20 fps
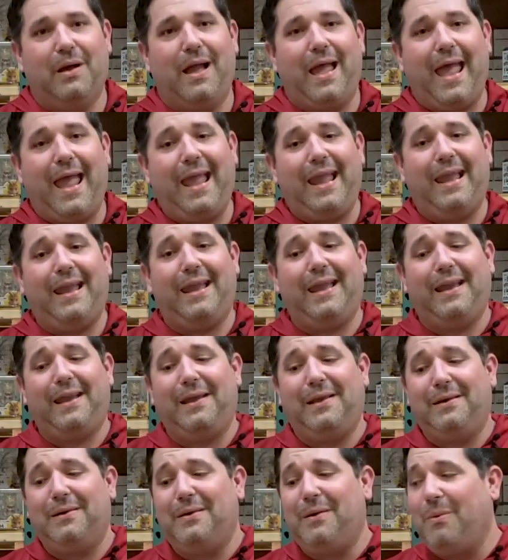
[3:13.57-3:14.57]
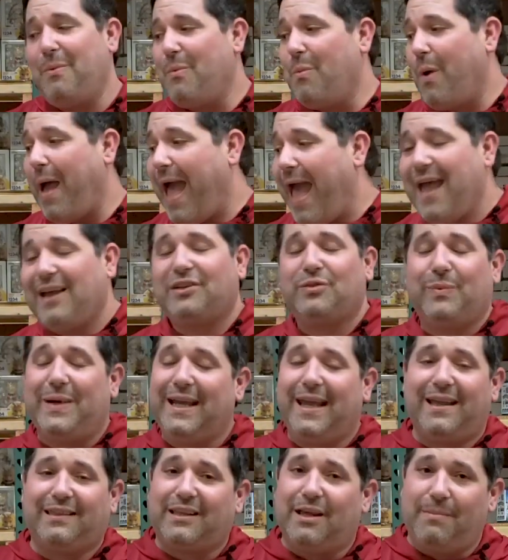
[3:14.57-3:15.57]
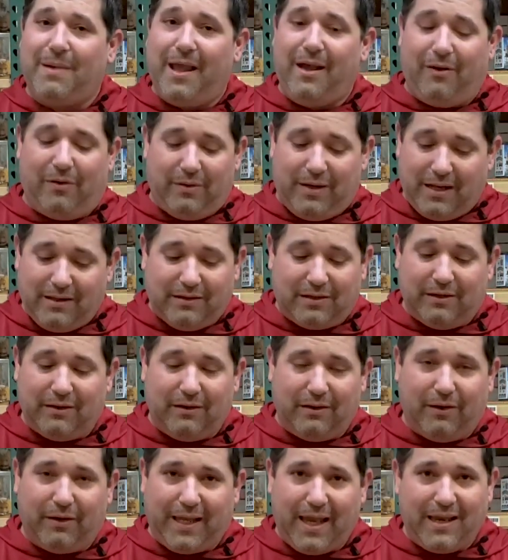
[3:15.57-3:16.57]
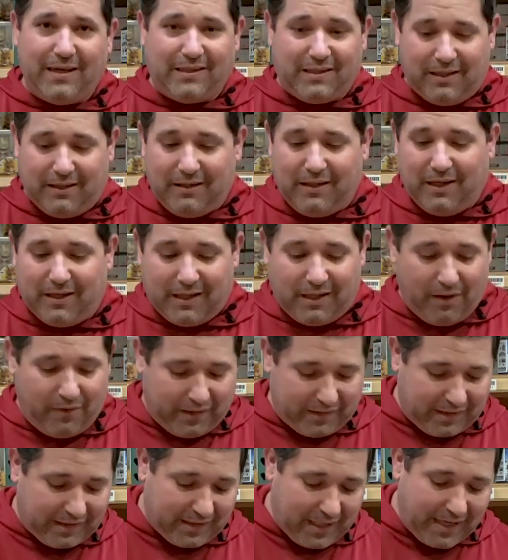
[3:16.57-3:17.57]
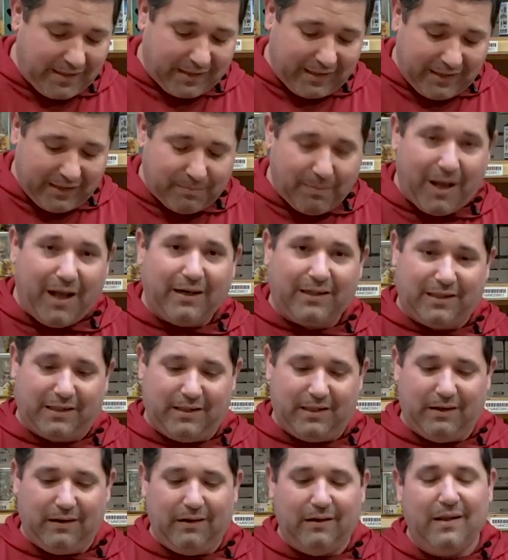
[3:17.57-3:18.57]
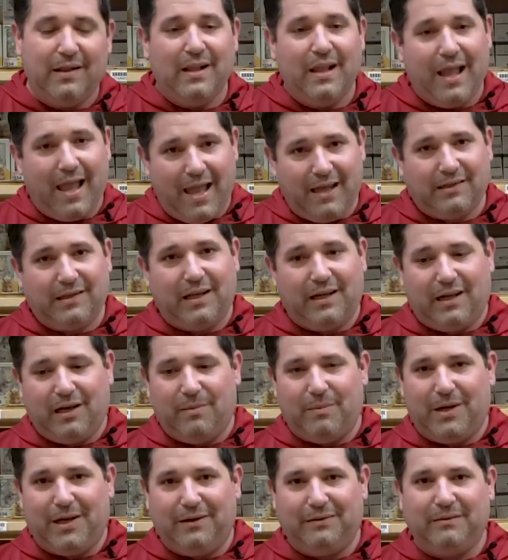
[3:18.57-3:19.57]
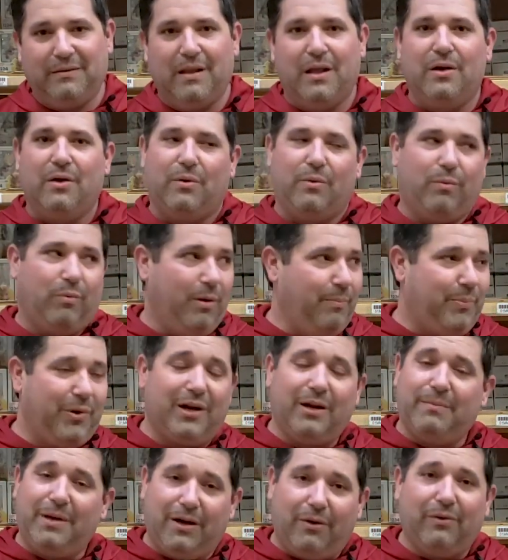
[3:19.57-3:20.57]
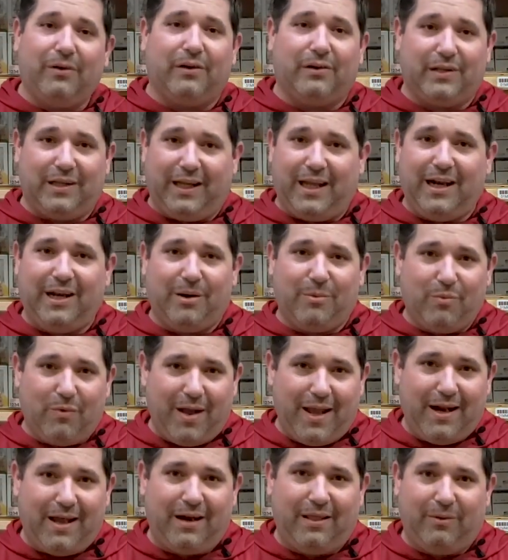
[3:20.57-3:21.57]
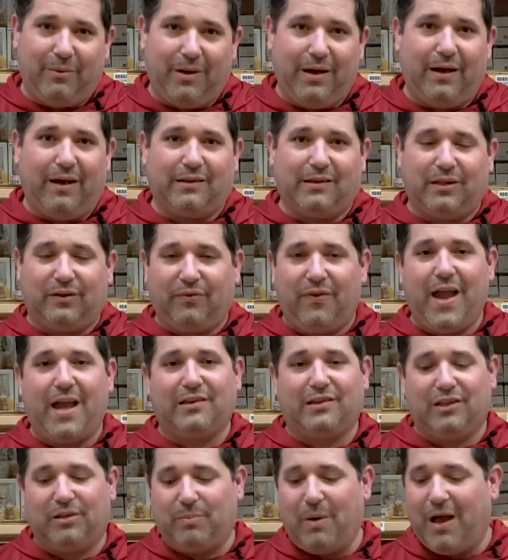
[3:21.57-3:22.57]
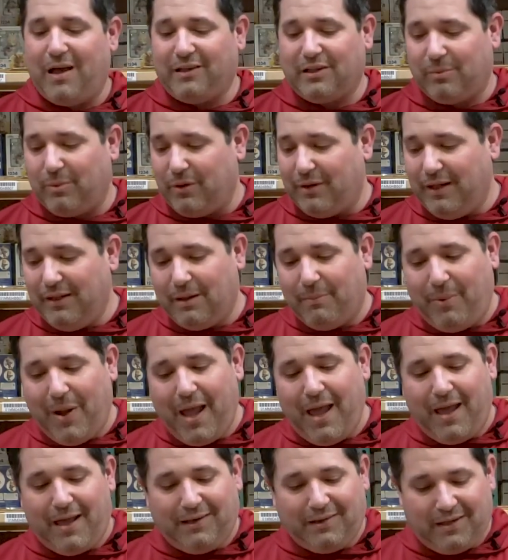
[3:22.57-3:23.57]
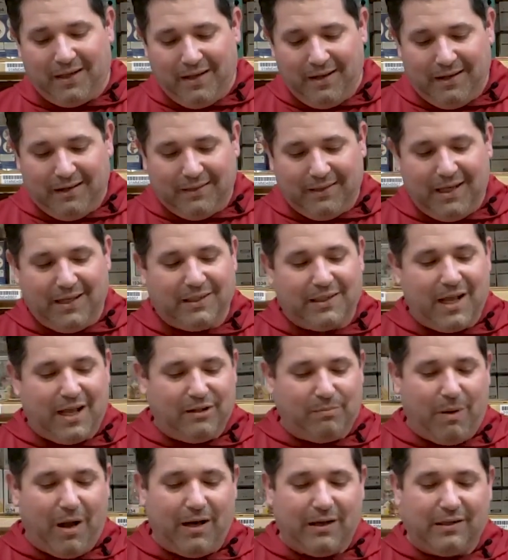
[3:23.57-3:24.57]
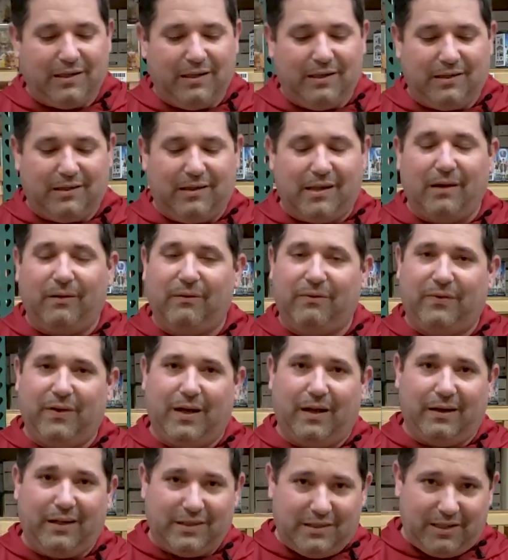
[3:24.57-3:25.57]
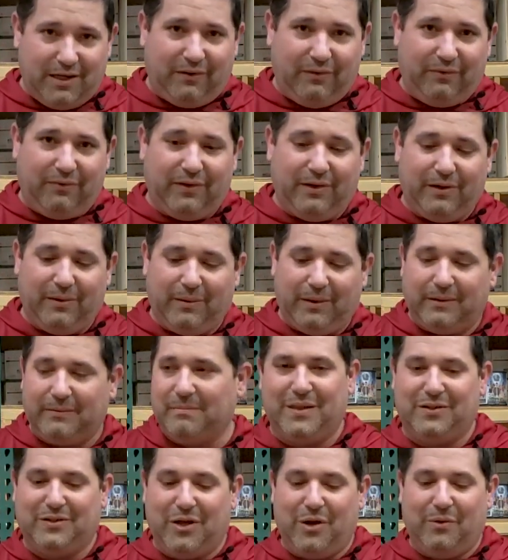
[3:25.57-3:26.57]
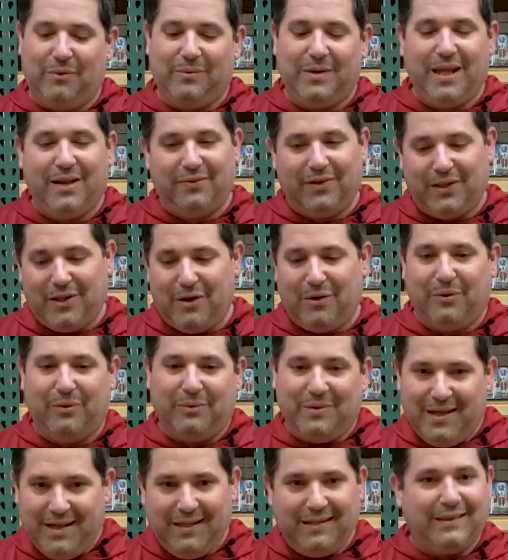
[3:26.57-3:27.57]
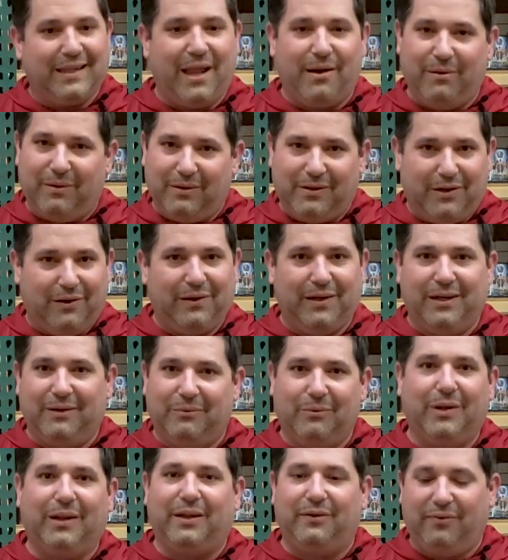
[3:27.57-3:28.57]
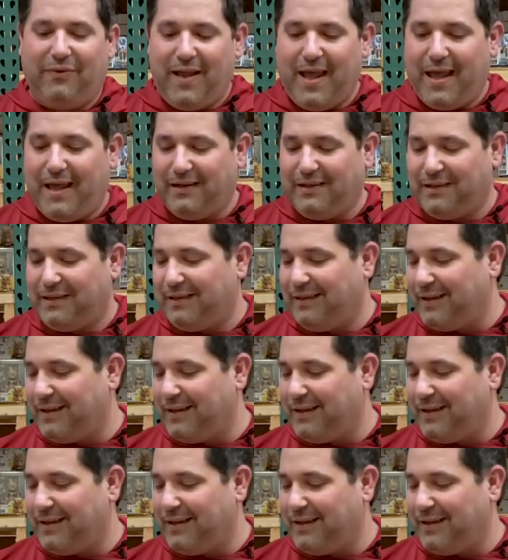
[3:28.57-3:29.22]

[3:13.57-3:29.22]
And as we get them out into their location, you can notice the size of these boxes here. As they come out, we're putting them in orders and getting them right out of the warehouse as fast as possible. And in the past, these size boxes didn't fit on a shelf very well. So even though they were turning really fast,